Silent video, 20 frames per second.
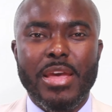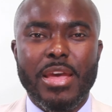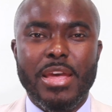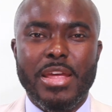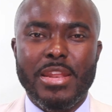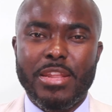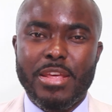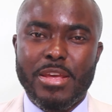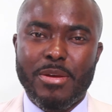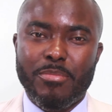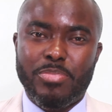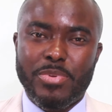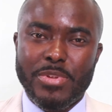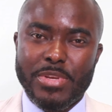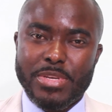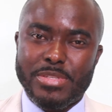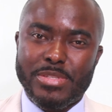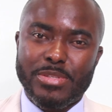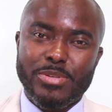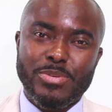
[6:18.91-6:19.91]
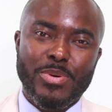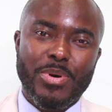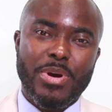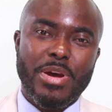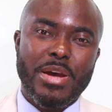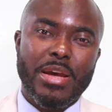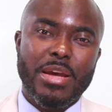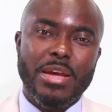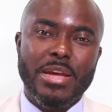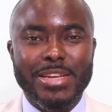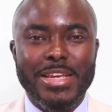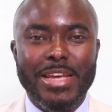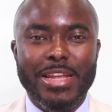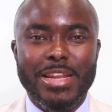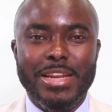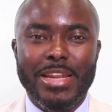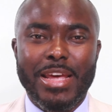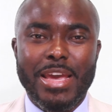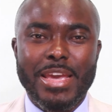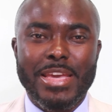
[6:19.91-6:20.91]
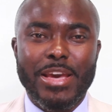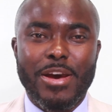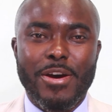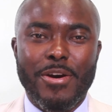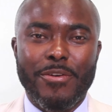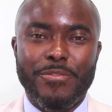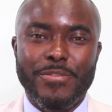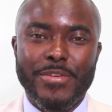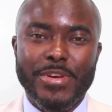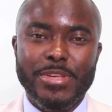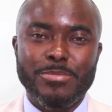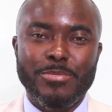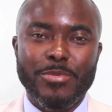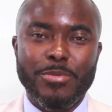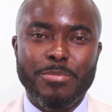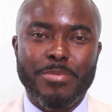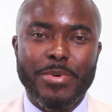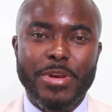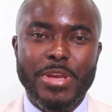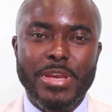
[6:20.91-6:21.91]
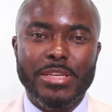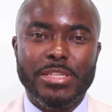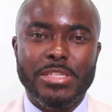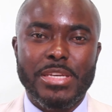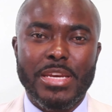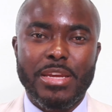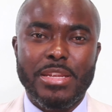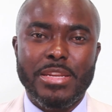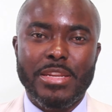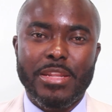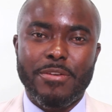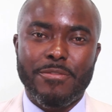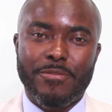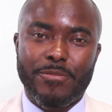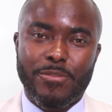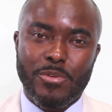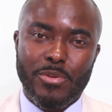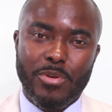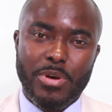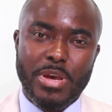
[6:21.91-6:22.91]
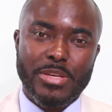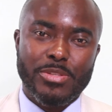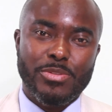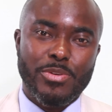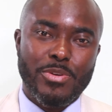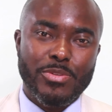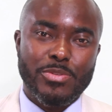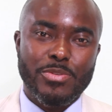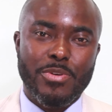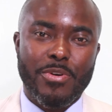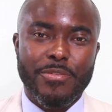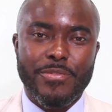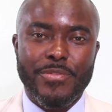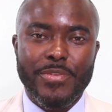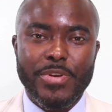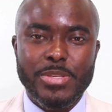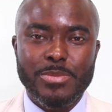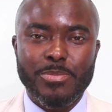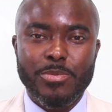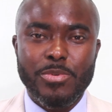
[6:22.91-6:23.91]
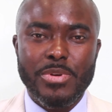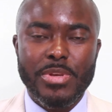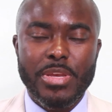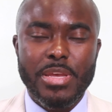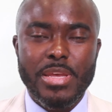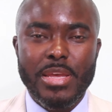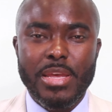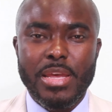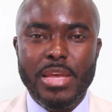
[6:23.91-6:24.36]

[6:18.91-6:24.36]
And then please go ahead and like our Facebook page, and then follow us also on Facebook,